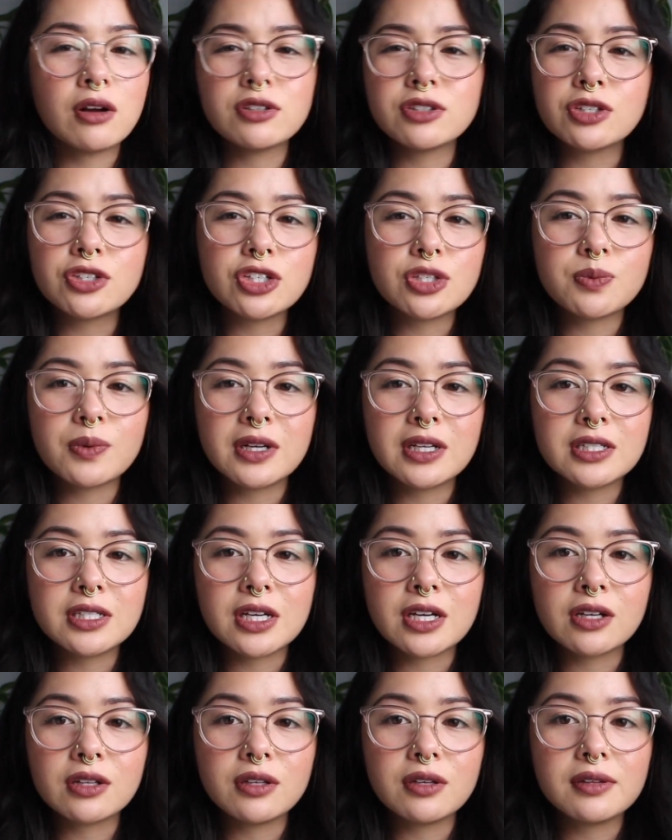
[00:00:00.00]
also just wanted
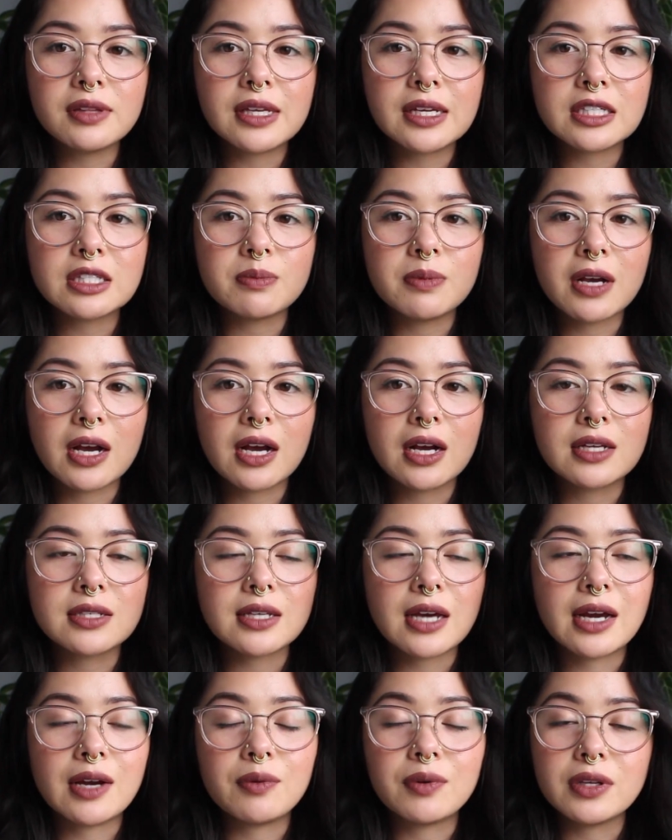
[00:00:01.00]
to include this because
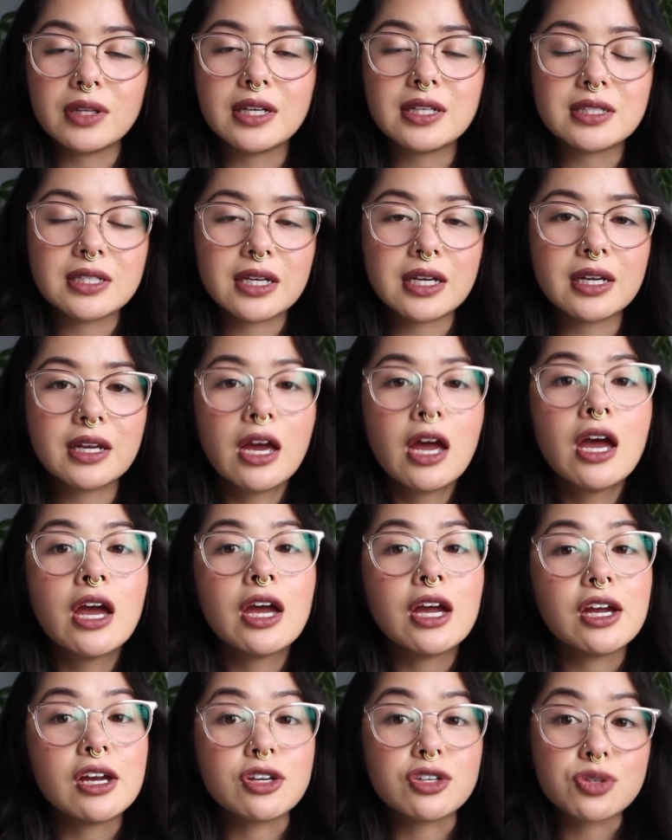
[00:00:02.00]
I really did
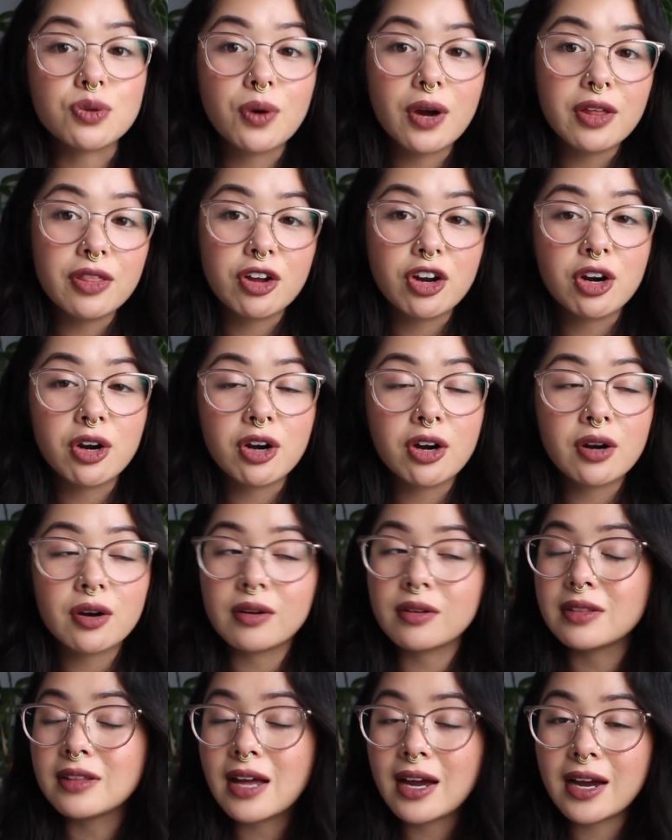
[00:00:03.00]
enjoy
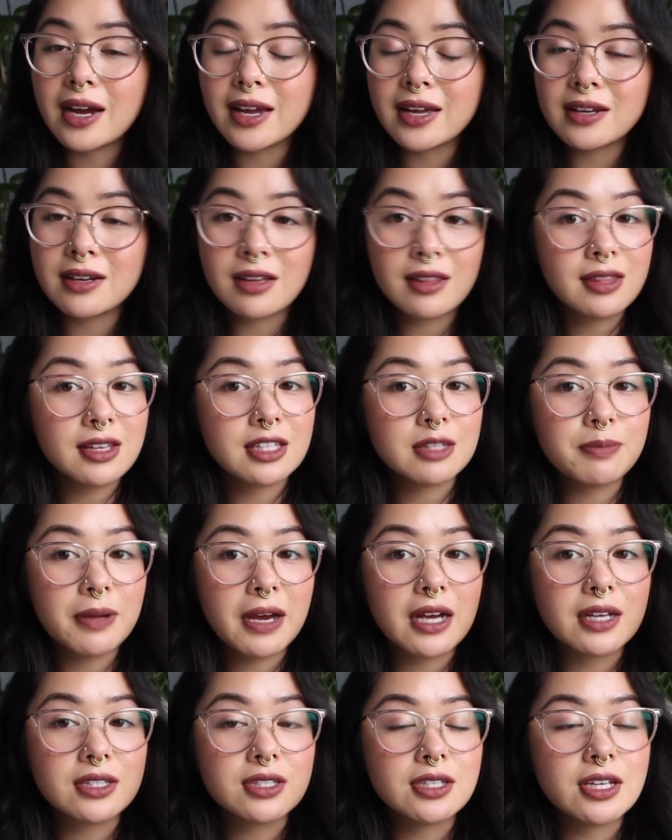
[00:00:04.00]
their line this
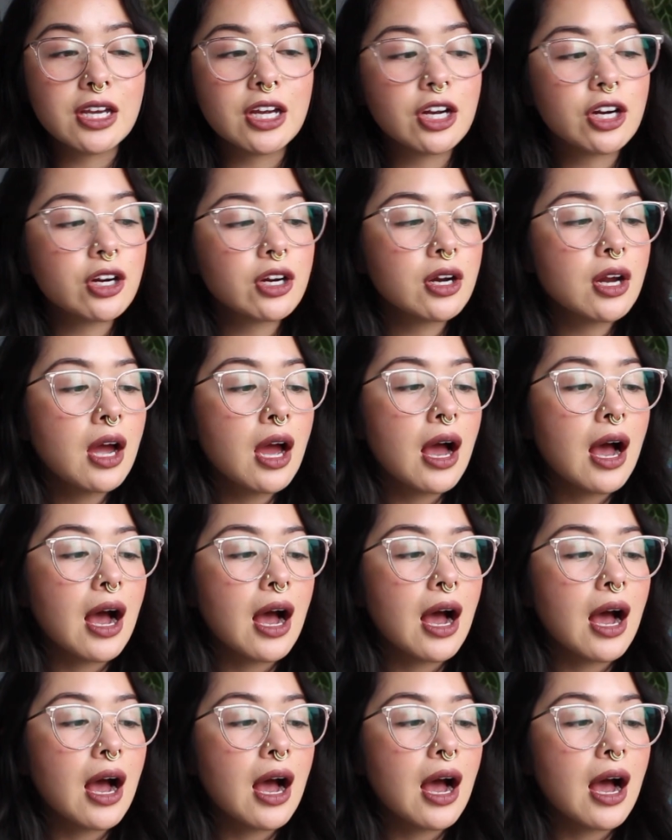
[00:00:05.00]
past year.